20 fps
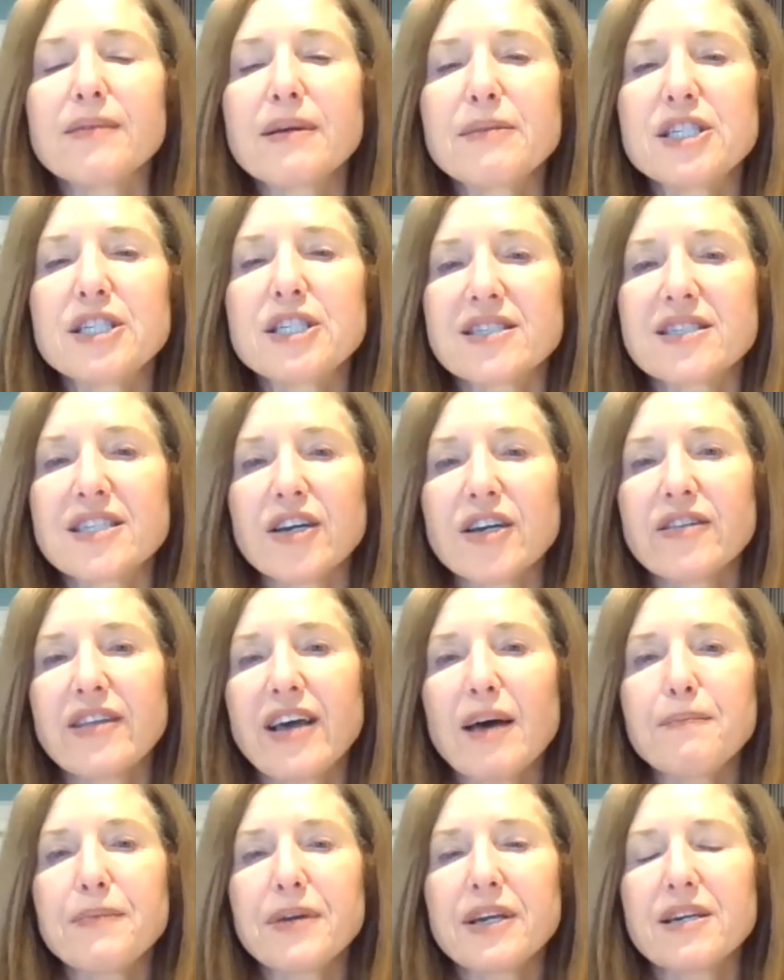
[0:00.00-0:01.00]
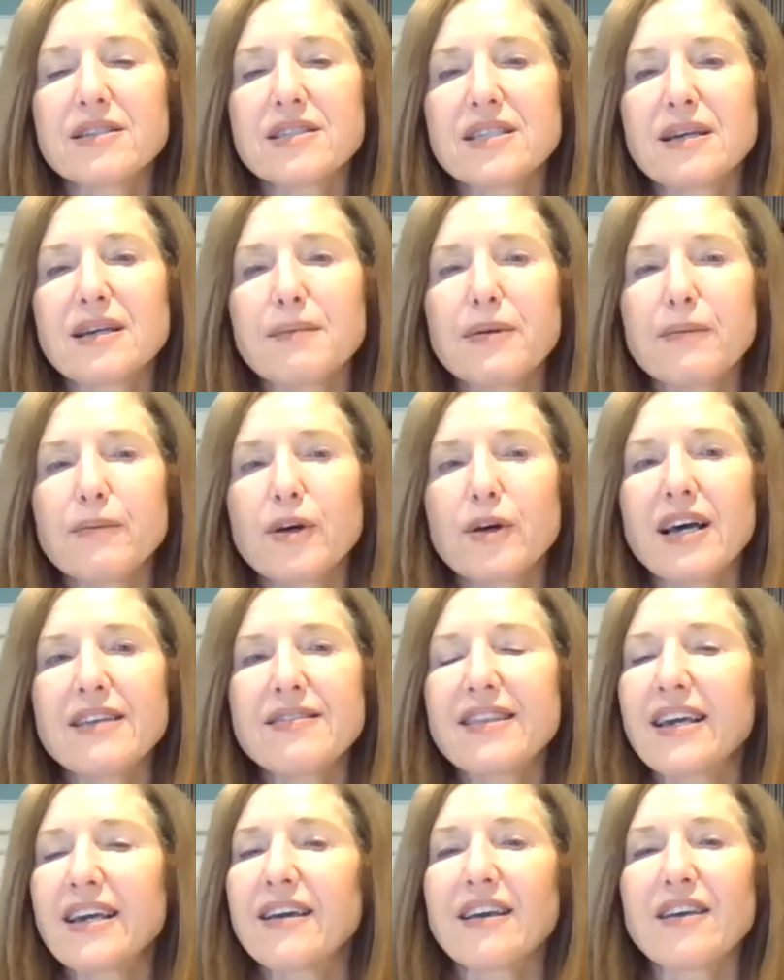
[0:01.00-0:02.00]
Let me just tell you that, because some people,
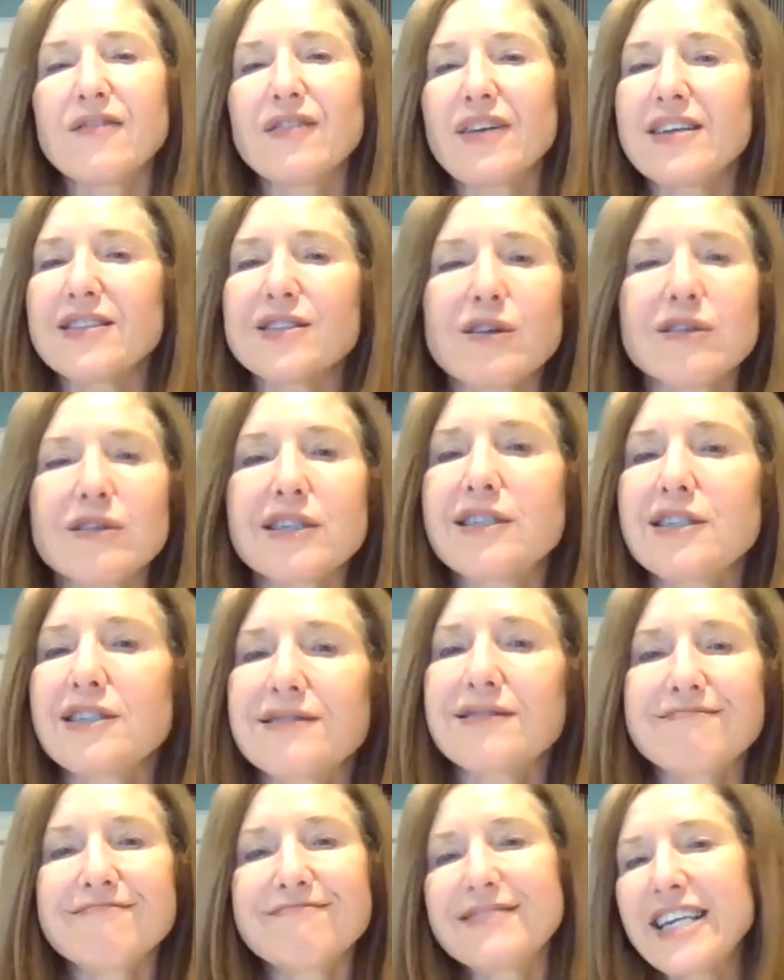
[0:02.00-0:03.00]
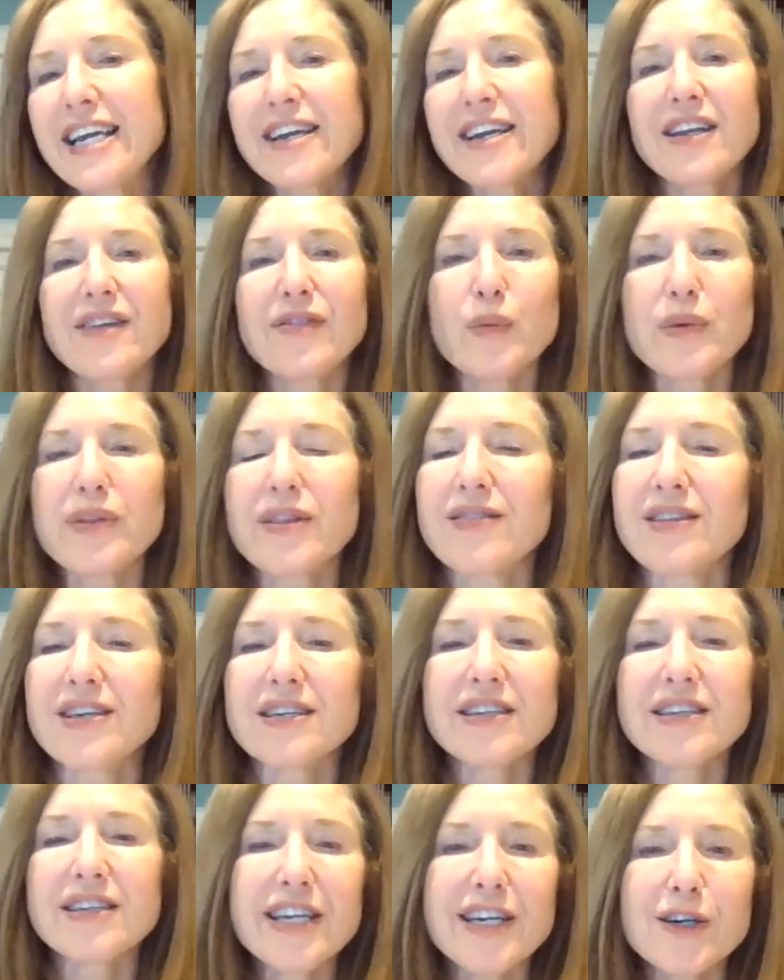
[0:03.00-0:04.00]
I think as long as you take it even within
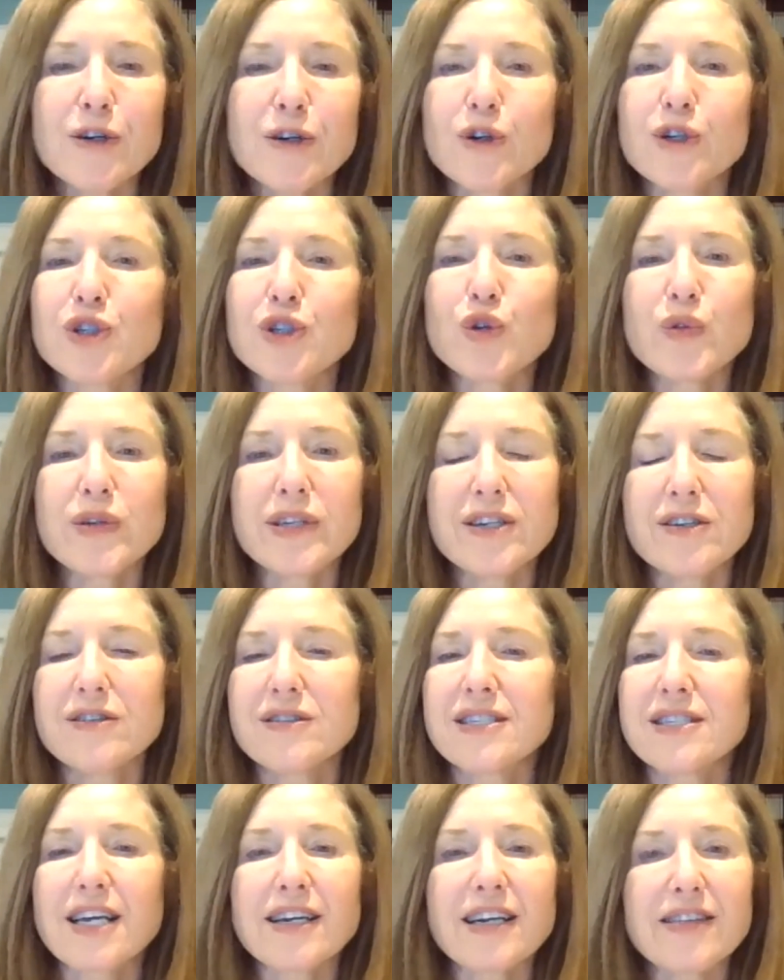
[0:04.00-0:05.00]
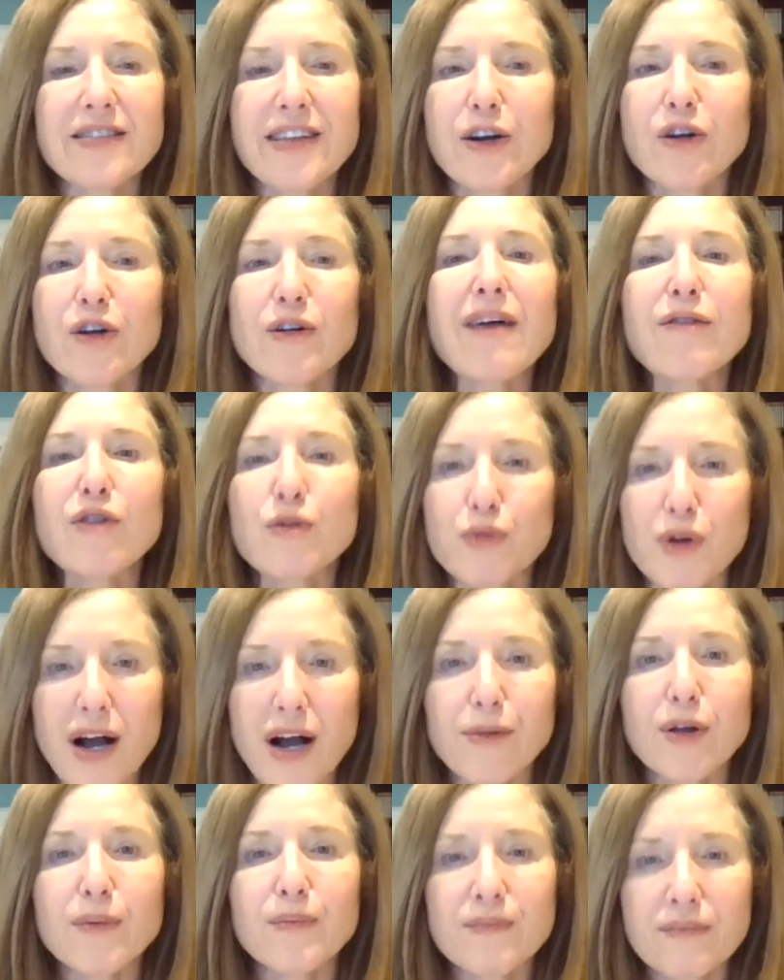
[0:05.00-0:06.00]
a year or 2 years, like they don't have a
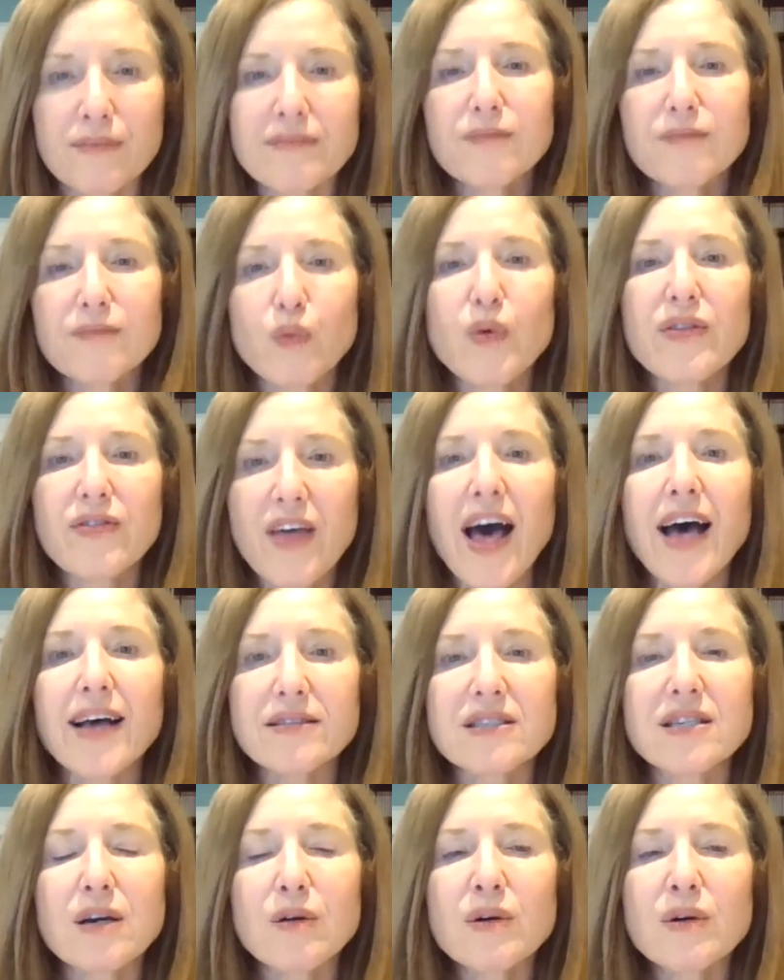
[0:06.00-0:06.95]
problem with that.